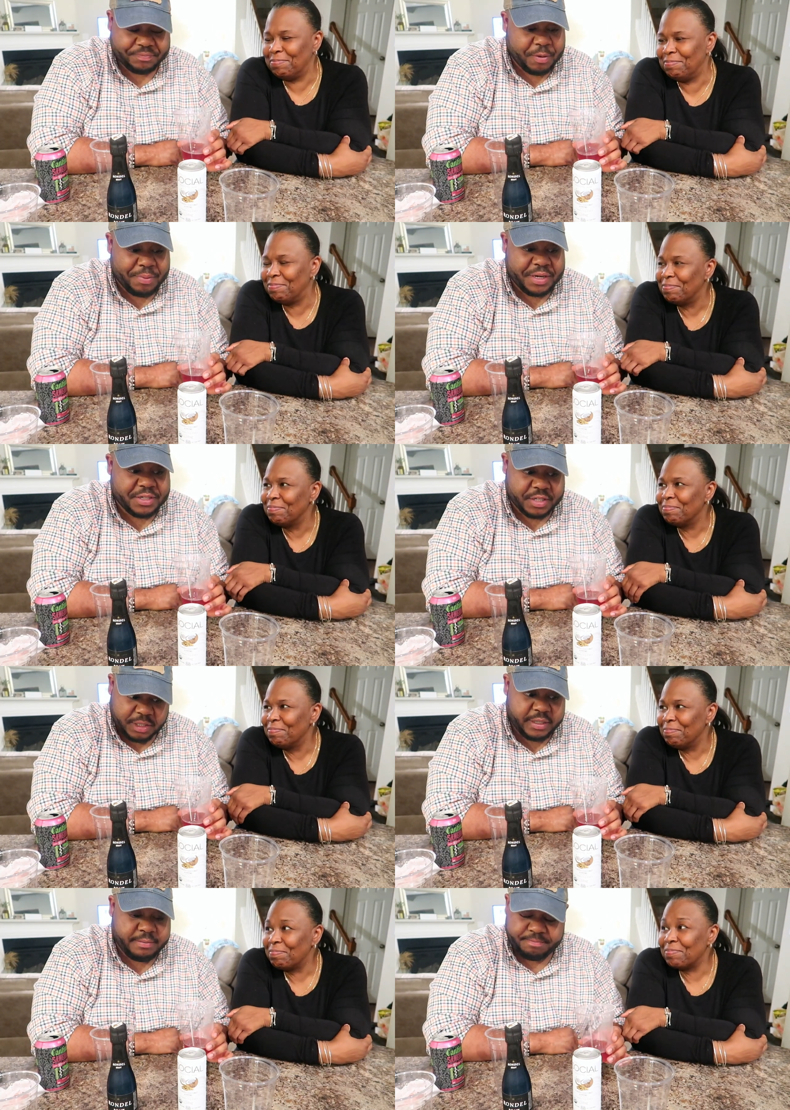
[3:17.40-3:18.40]
Speaker 1: but it's
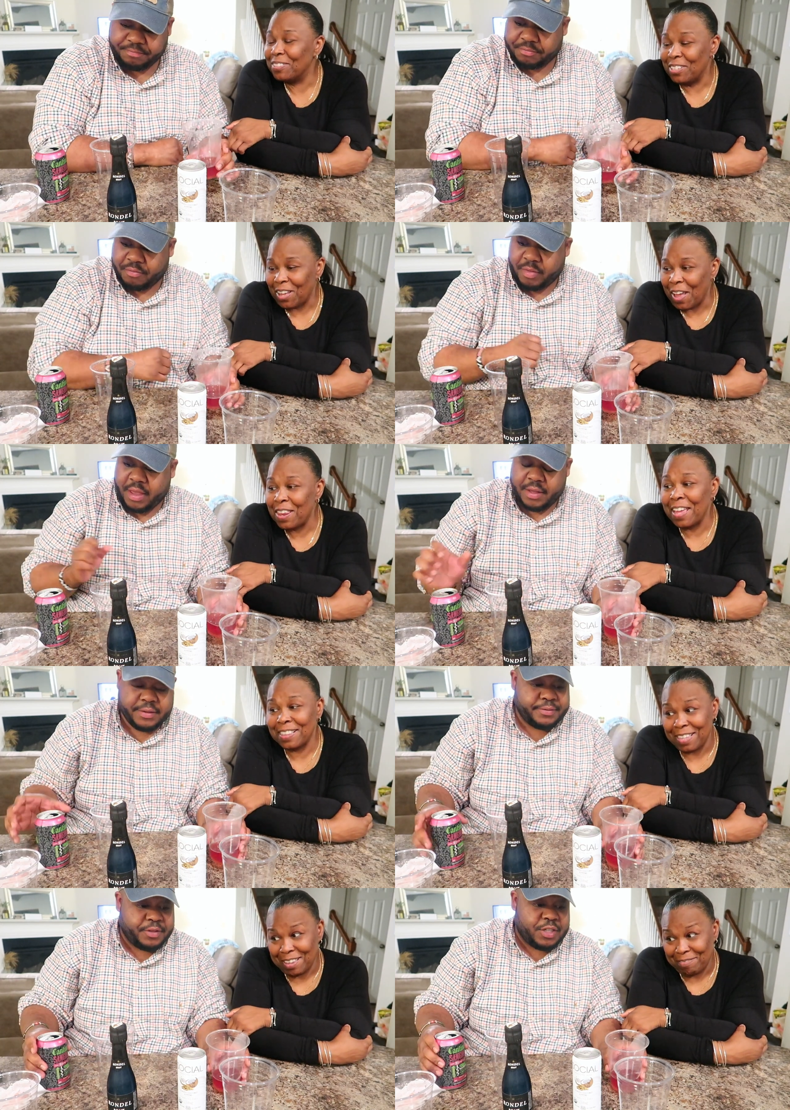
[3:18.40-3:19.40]
good. I
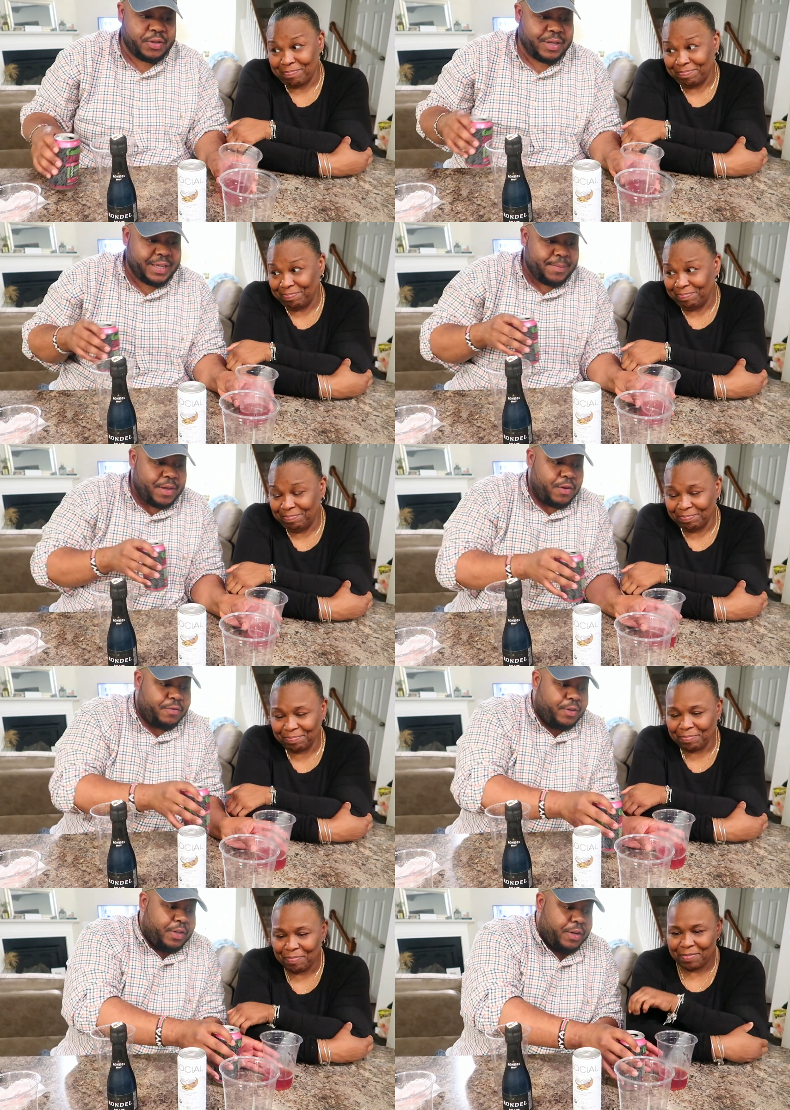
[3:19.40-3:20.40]
like that. So you can keep that
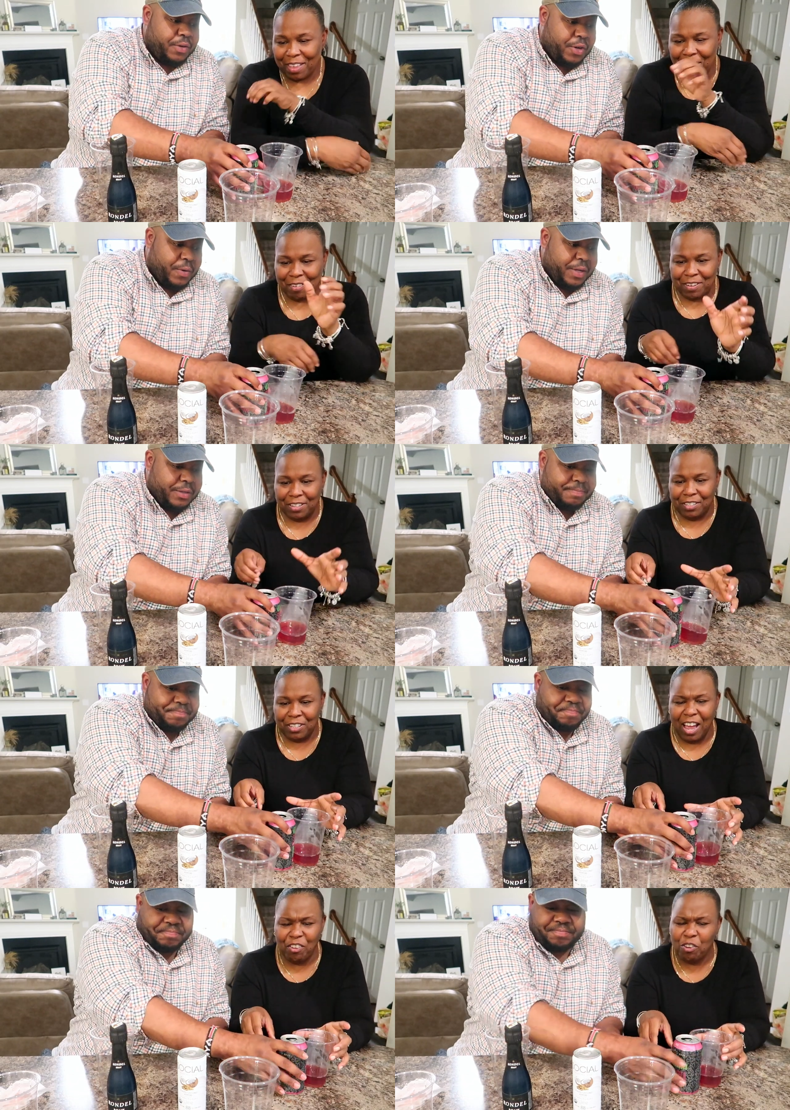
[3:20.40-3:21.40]
over there on your right.
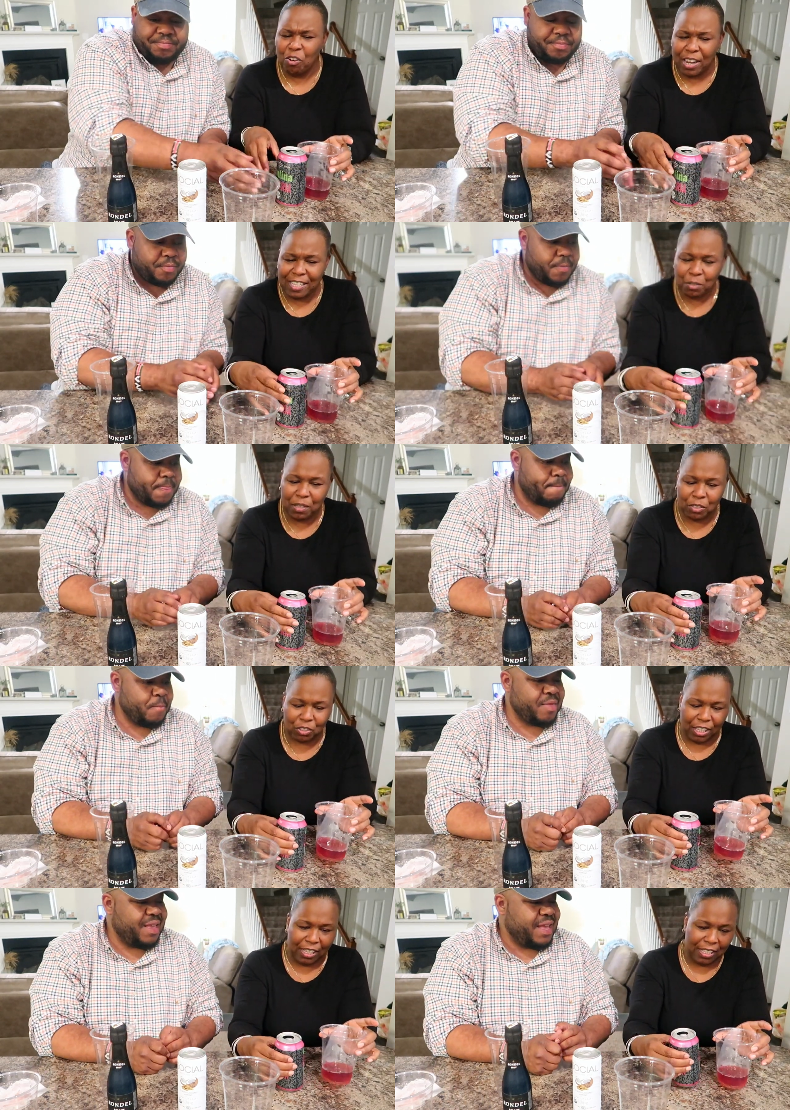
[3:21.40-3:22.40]
Speaker 2: Oh, you don't like sweet
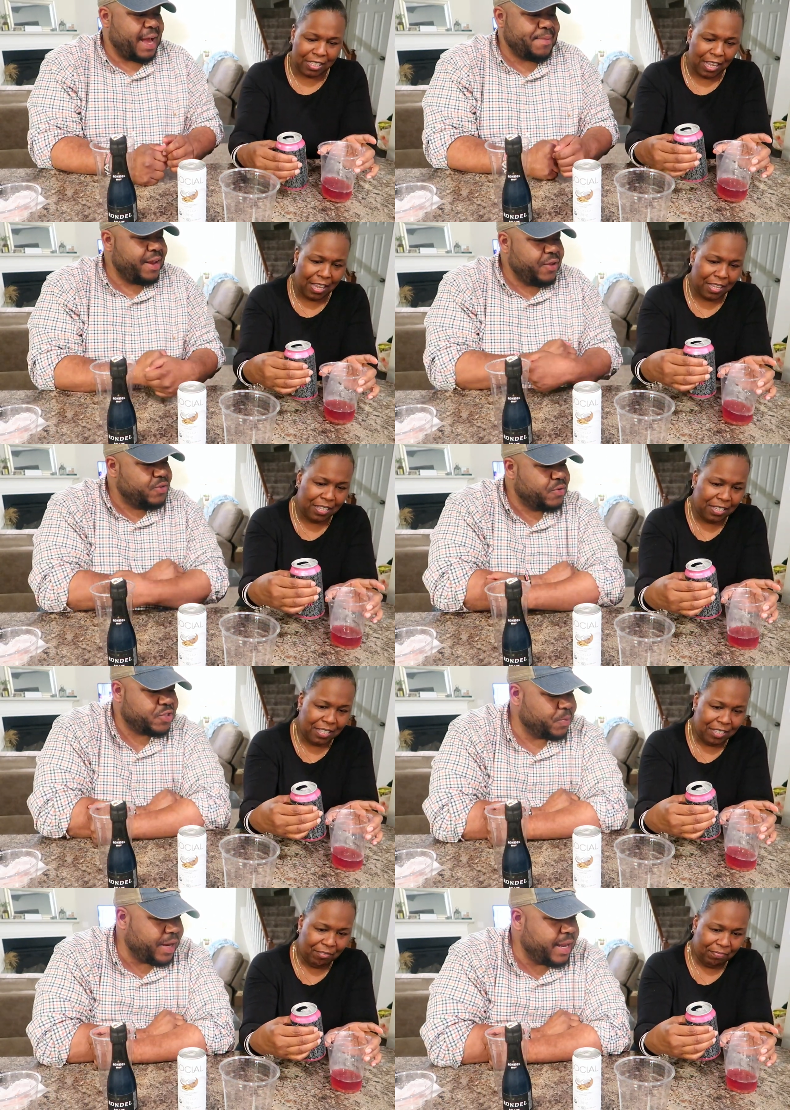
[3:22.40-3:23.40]
Speaker 1: things. I'm not huge on
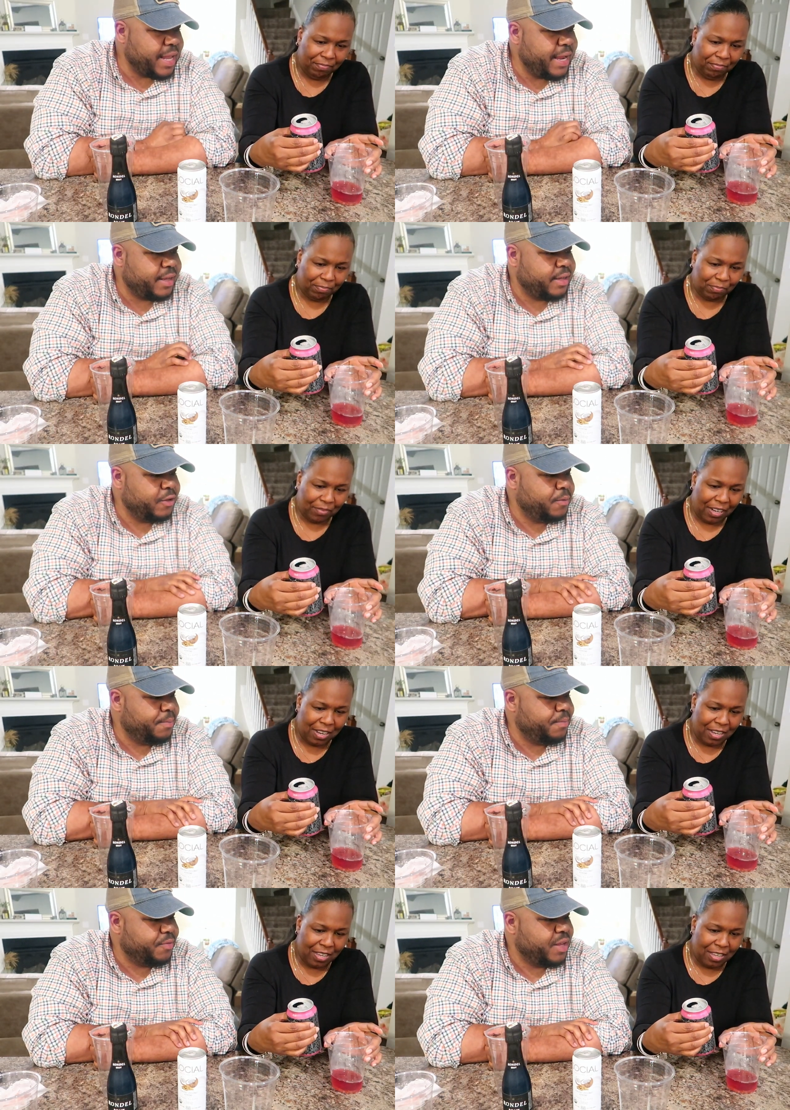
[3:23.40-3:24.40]
sweet. I like a
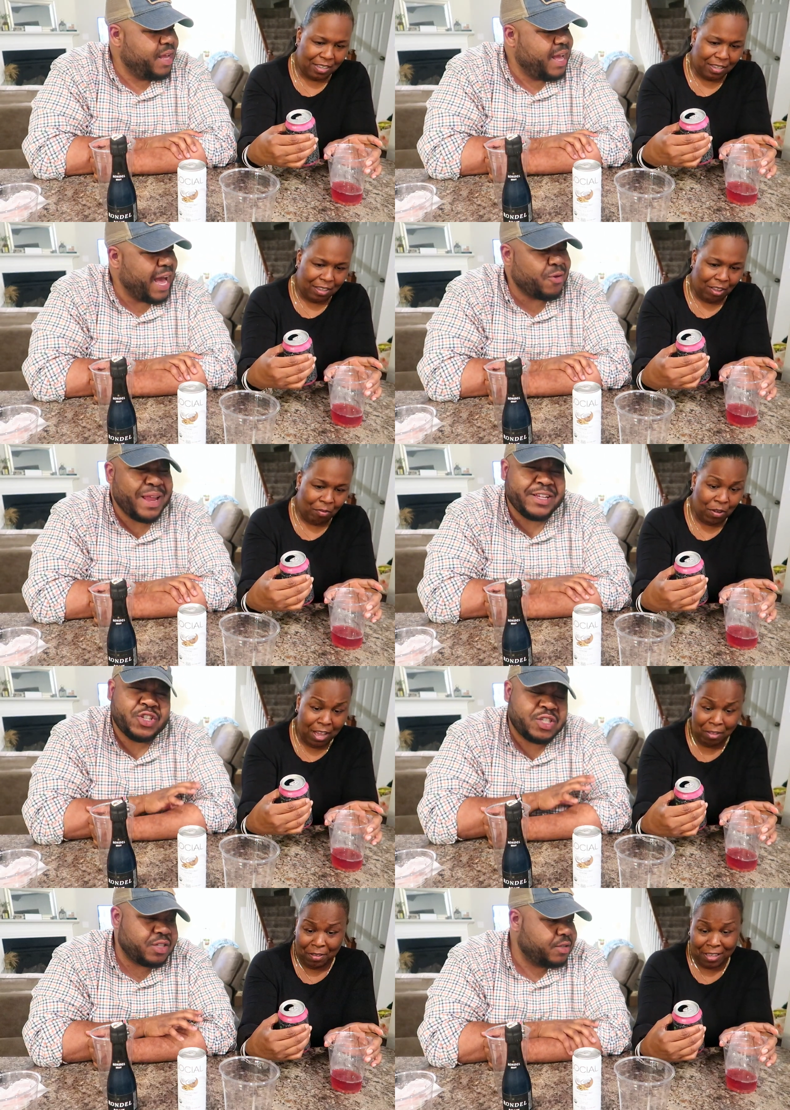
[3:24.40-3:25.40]
little I don't like.
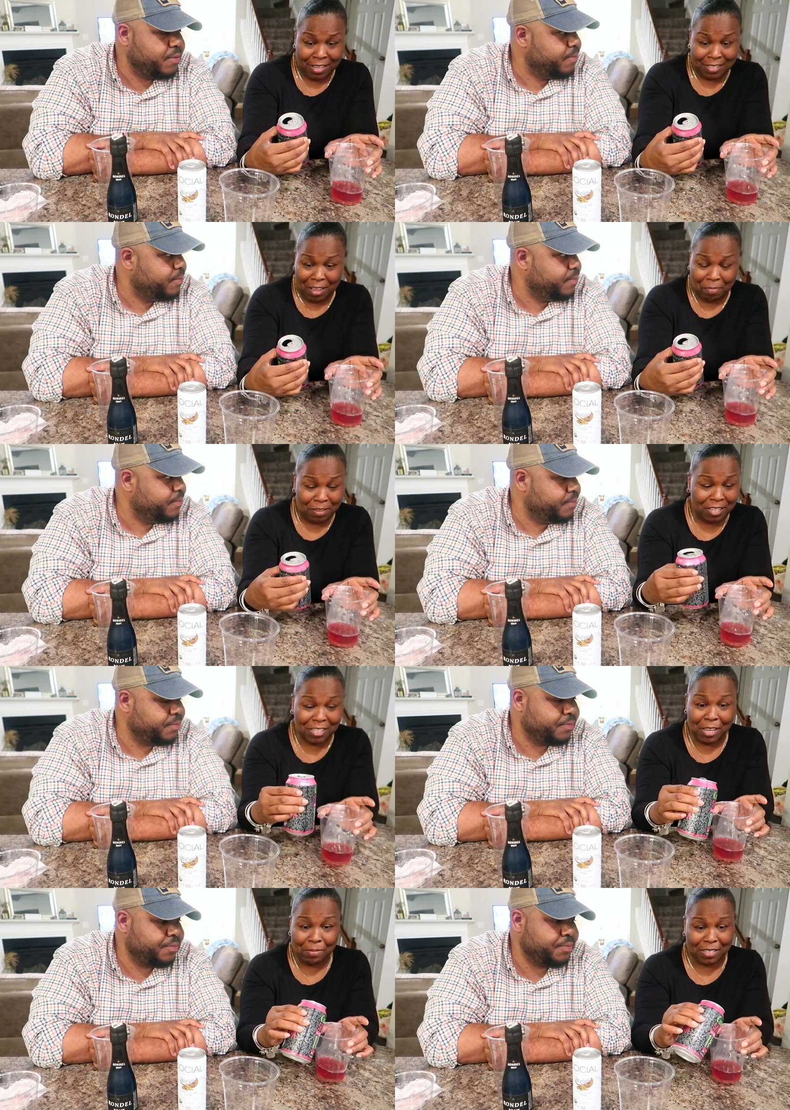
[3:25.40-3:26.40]
Speaker 2: Well, I guess I'll be
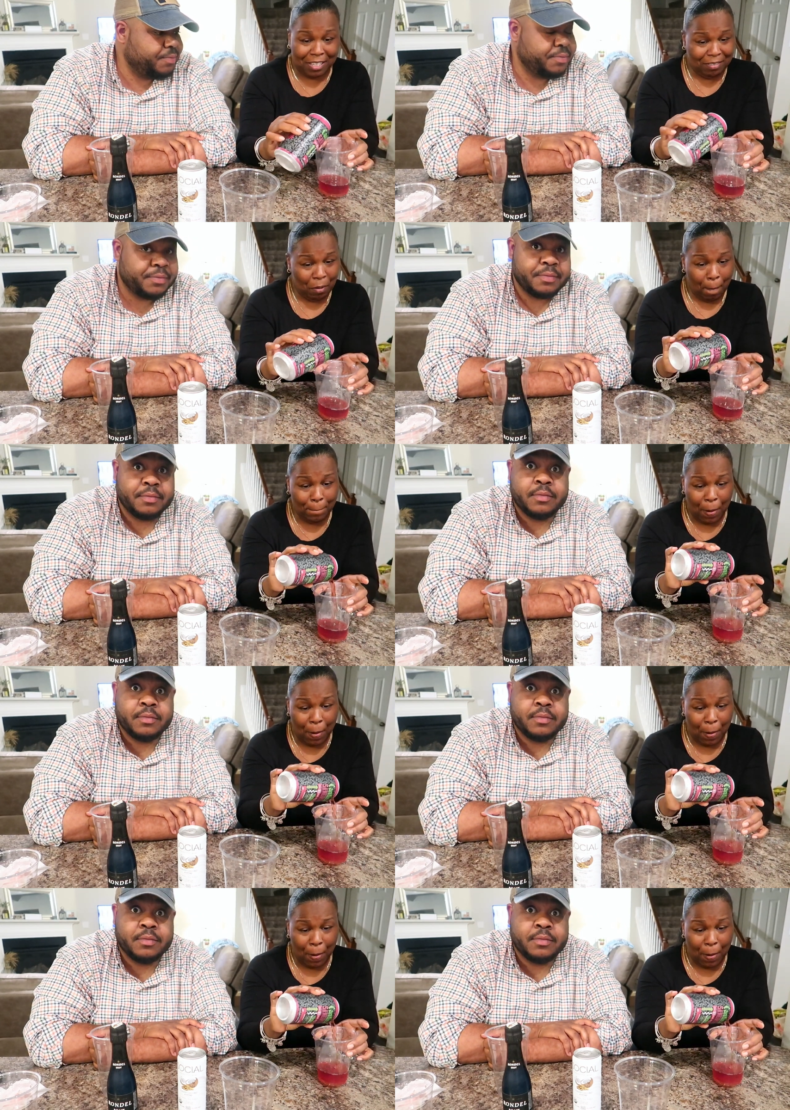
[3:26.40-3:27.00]
tipsy.